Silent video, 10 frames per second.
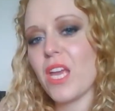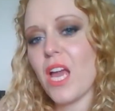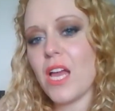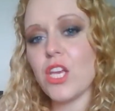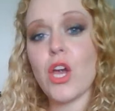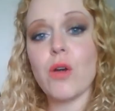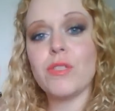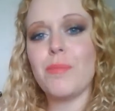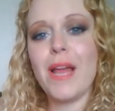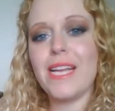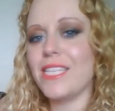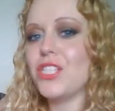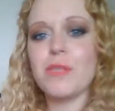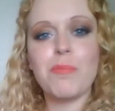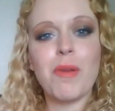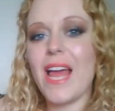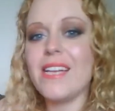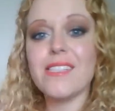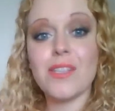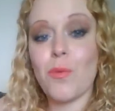and you go to blend, it just
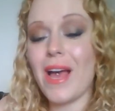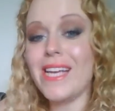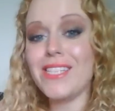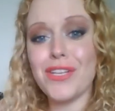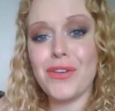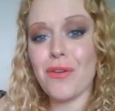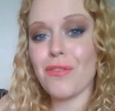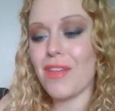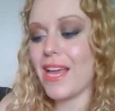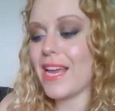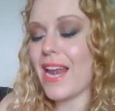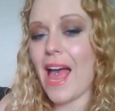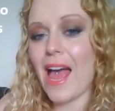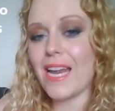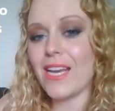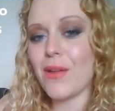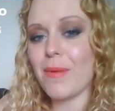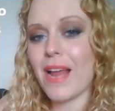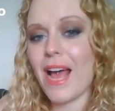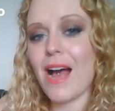blends away to nothing. And no
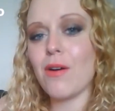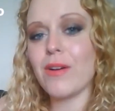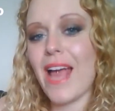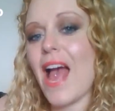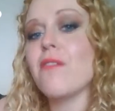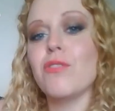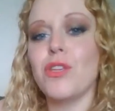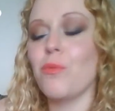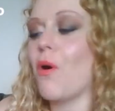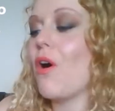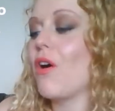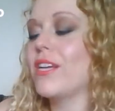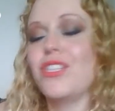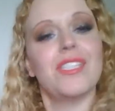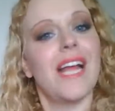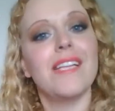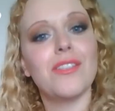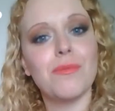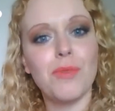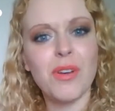matter how careful you are, it just ends
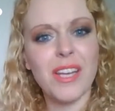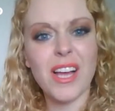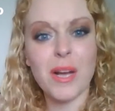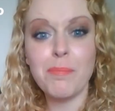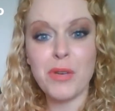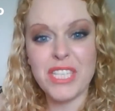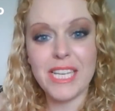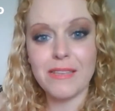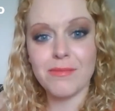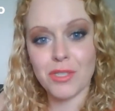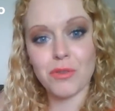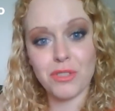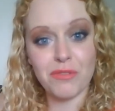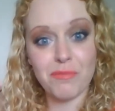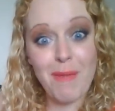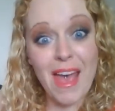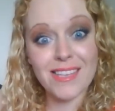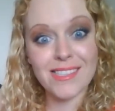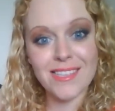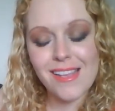up looking like a muddy sort of
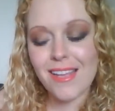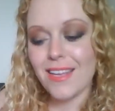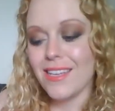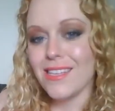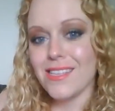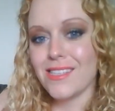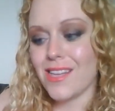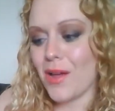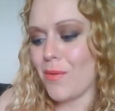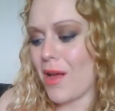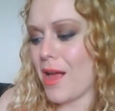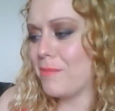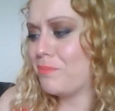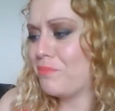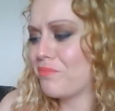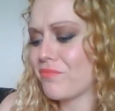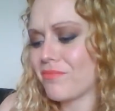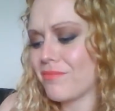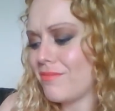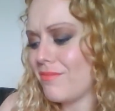mess. So I
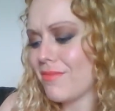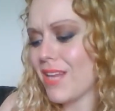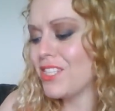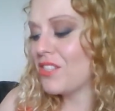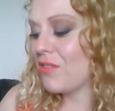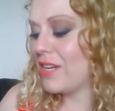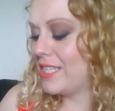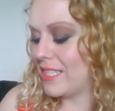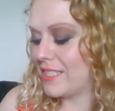just really